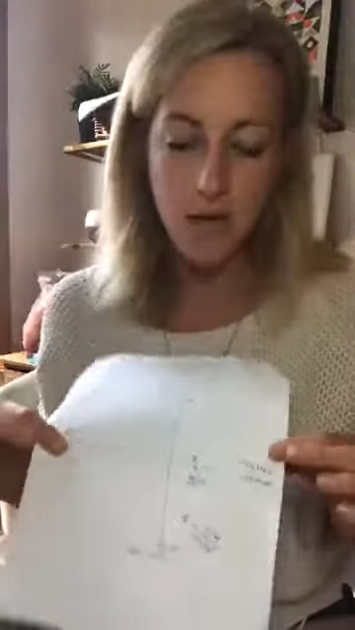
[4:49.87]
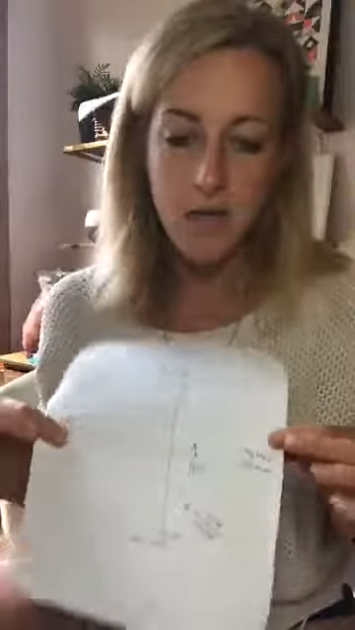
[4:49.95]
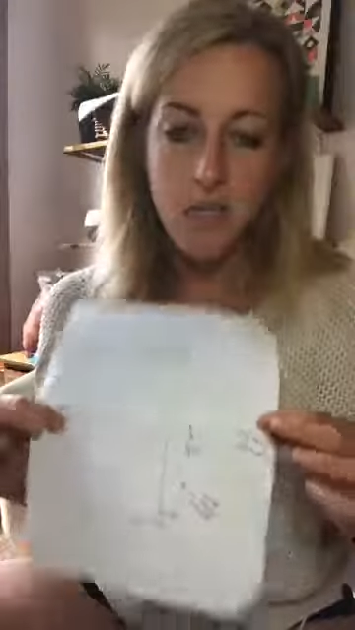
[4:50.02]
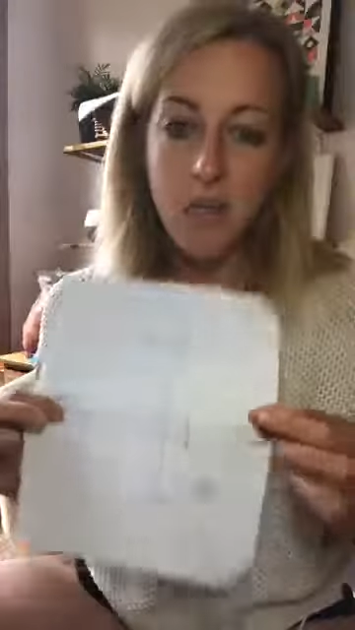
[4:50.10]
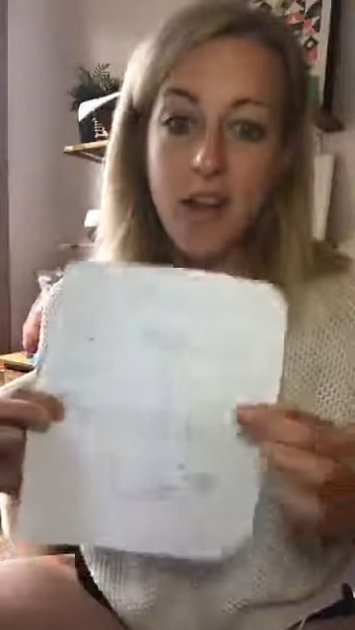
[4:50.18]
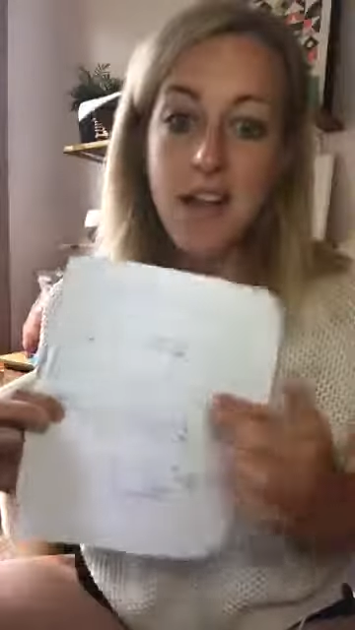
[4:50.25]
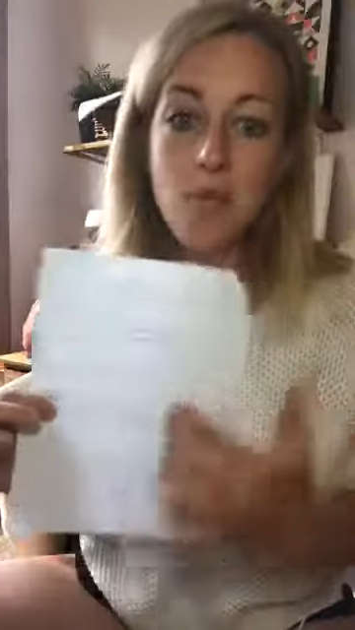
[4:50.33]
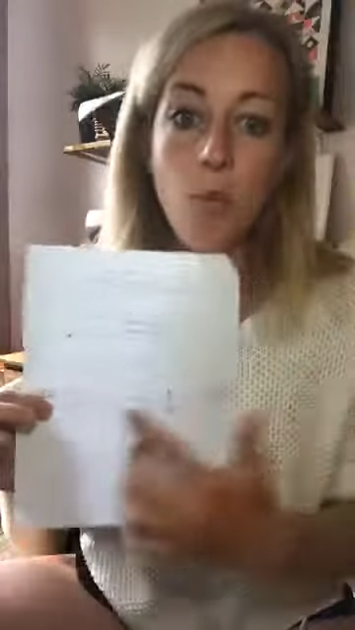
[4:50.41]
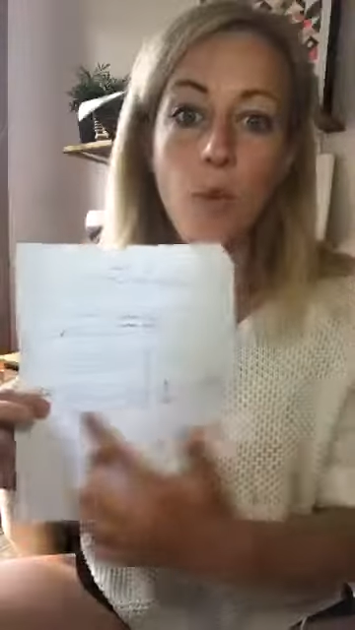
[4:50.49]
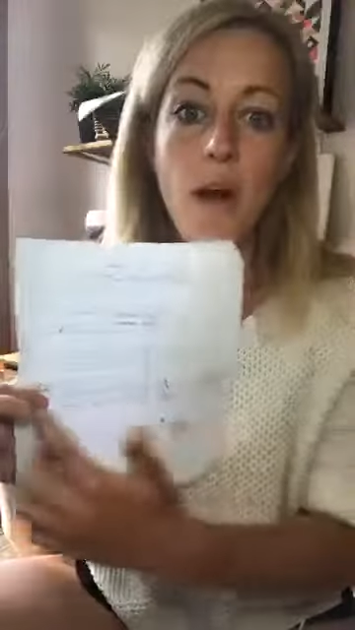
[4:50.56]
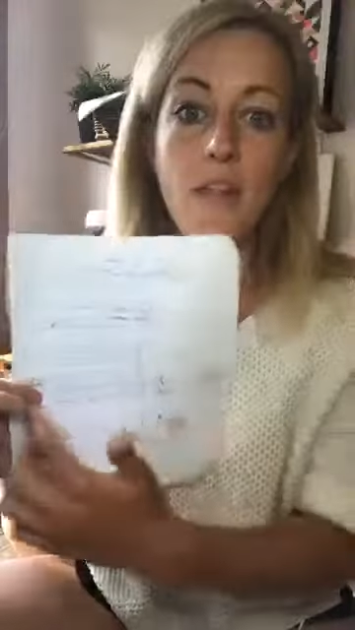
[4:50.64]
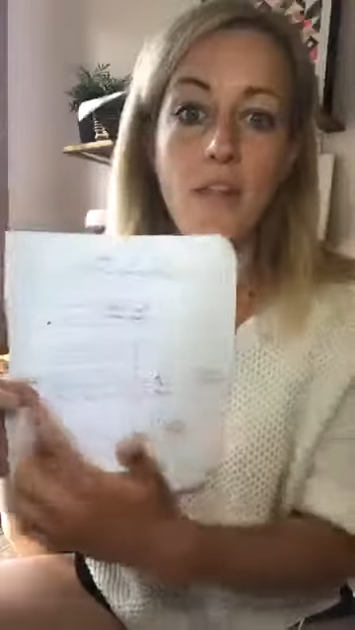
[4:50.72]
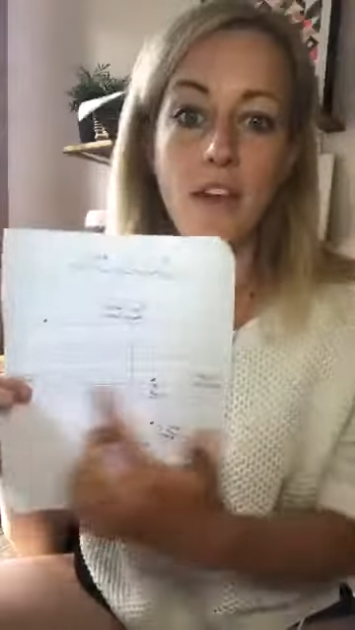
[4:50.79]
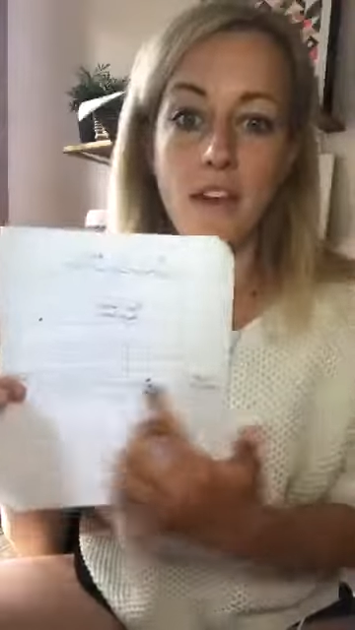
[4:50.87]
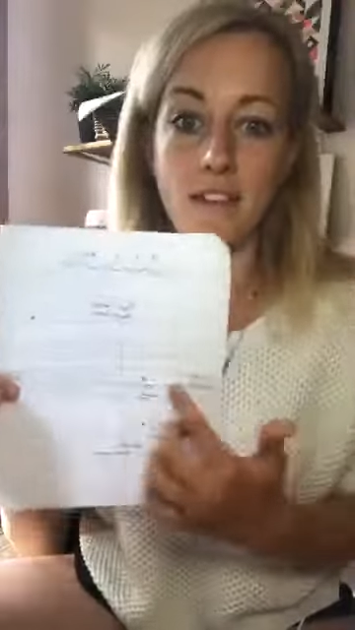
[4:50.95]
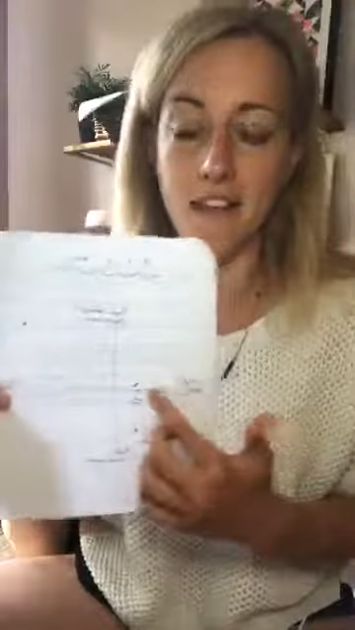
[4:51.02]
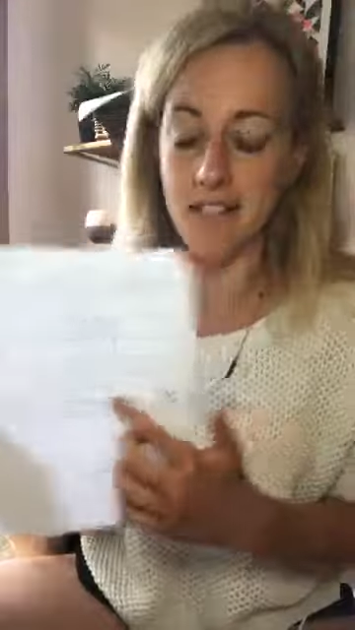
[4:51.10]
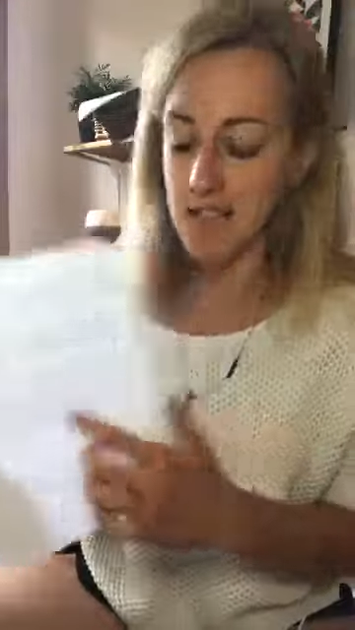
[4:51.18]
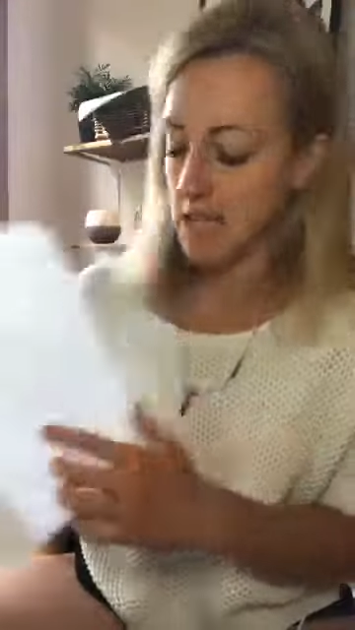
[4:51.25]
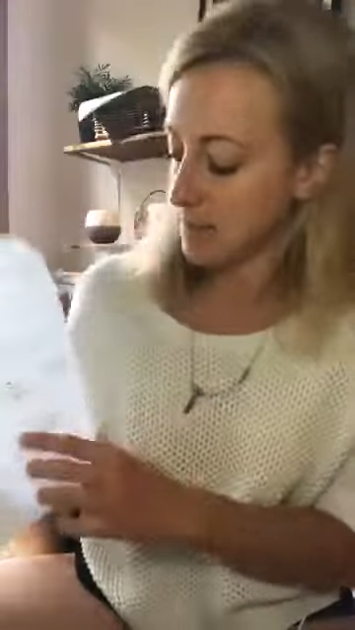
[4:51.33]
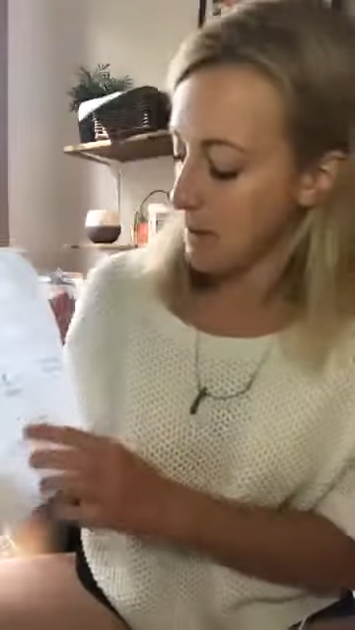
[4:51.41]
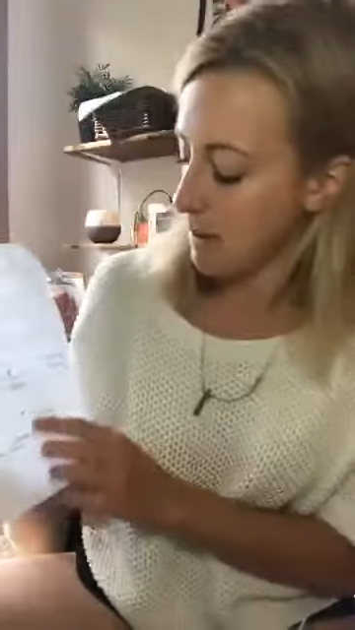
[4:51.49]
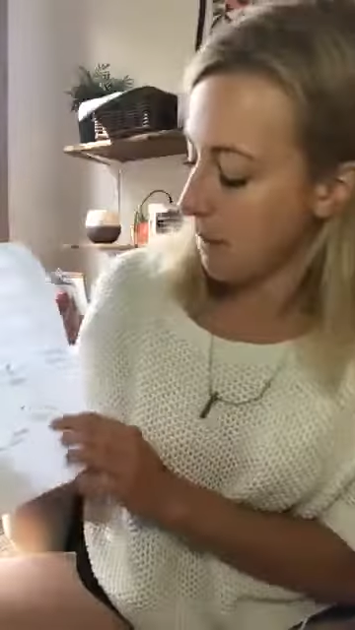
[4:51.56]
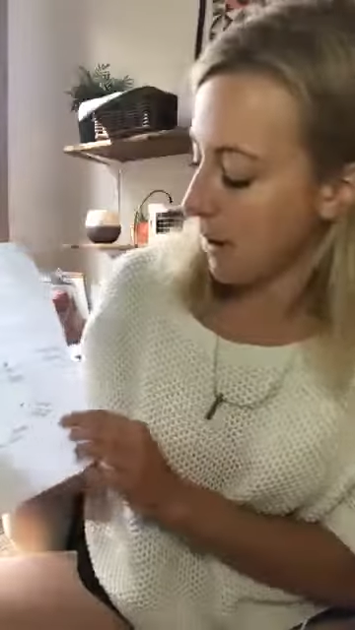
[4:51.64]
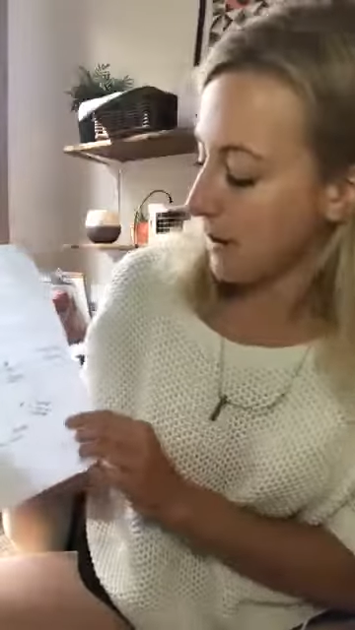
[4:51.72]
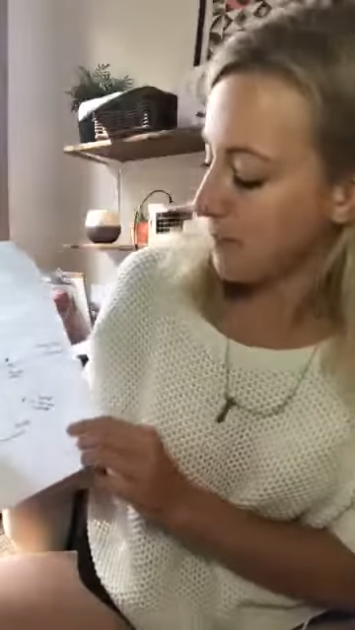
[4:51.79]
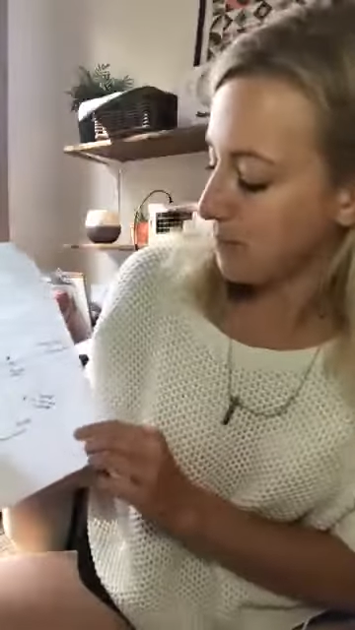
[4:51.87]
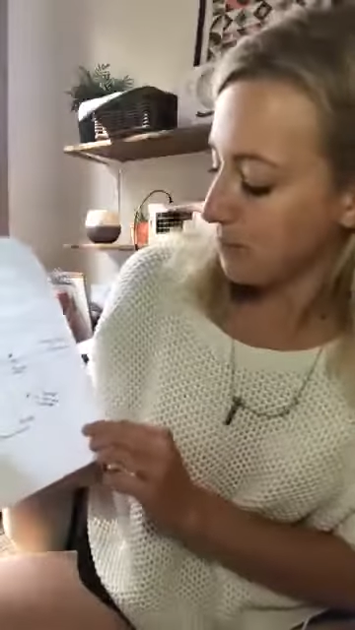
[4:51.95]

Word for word: So that's one thing that sets me apart.